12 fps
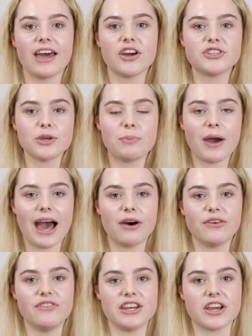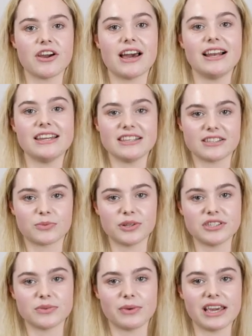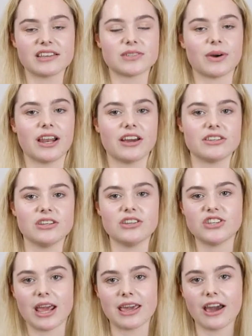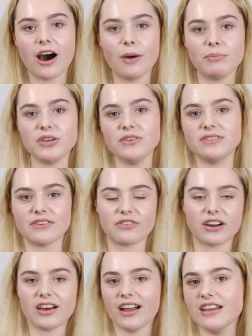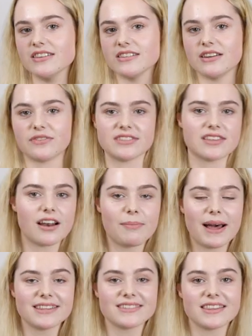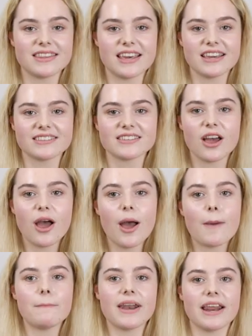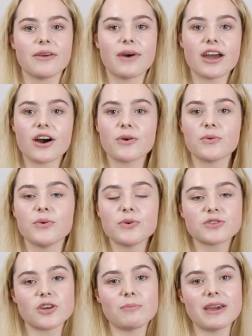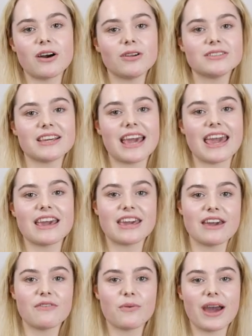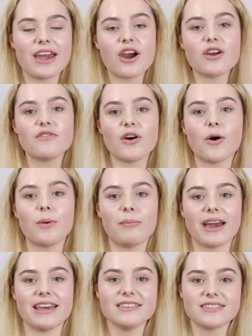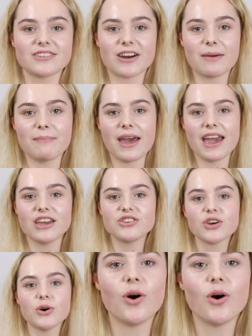and I do put out a video at least once a week, so I like to shake it up and use different colours and different saddle pads and things. But anyway, I will also be holding a giveaway over on my Instagram page.